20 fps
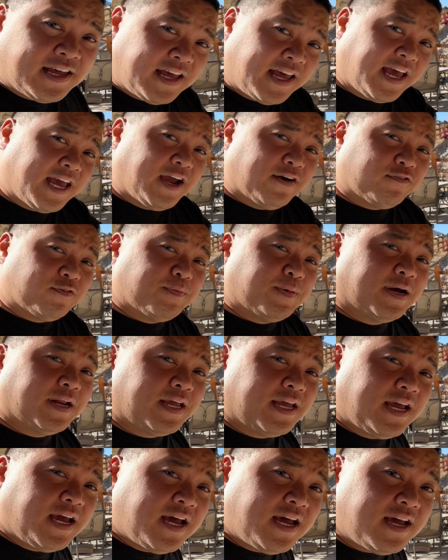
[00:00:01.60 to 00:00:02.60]
Hey
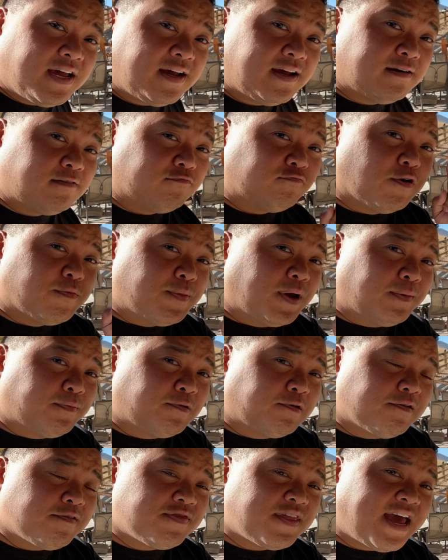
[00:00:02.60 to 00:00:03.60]
everybody,
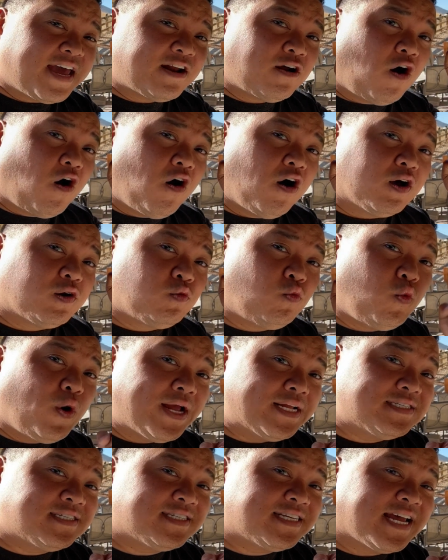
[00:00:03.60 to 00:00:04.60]
remember that on
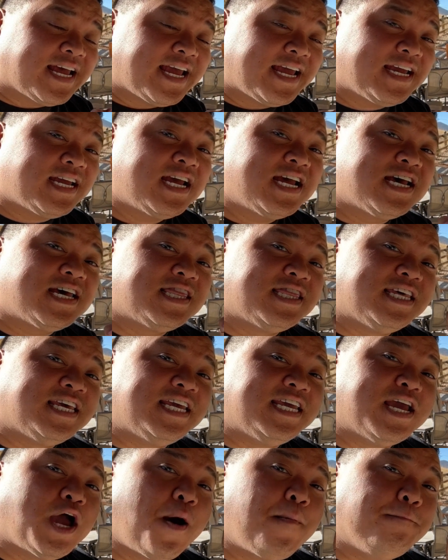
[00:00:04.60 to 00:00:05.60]
Wednesday,
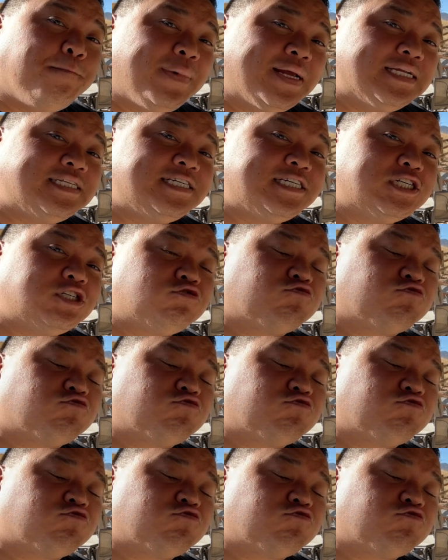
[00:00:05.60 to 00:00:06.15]
the minted